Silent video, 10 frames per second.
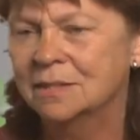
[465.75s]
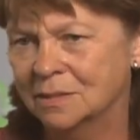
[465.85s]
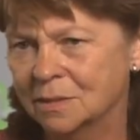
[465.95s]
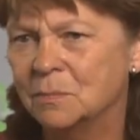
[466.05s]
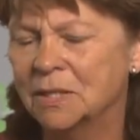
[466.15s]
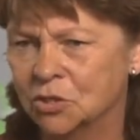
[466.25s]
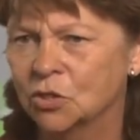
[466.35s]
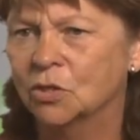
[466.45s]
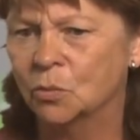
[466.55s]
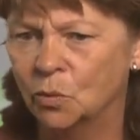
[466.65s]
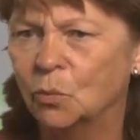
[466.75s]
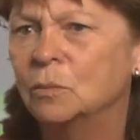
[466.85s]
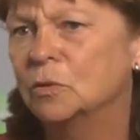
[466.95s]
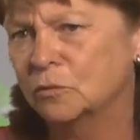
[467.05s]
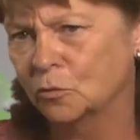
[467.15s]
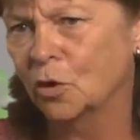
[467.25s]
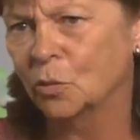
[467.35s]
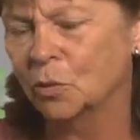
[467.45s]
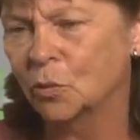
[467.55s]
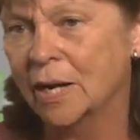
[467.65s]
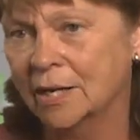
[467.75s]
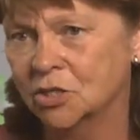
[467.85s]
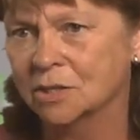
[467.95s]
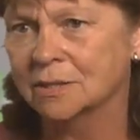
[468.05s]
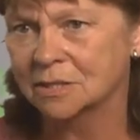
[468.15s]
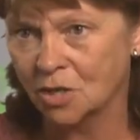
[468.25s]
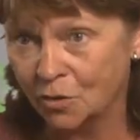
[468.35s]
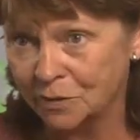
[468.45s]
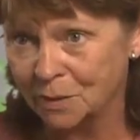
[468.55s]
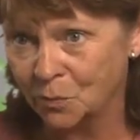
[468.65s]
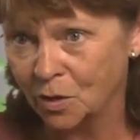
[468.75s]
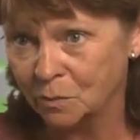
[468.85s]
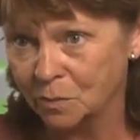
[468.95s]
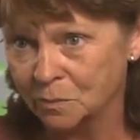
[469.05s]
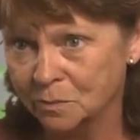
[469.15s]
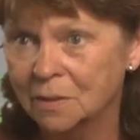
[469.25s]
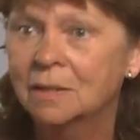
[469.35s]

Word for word: to make sure that when we move forward, we're actually solving a problem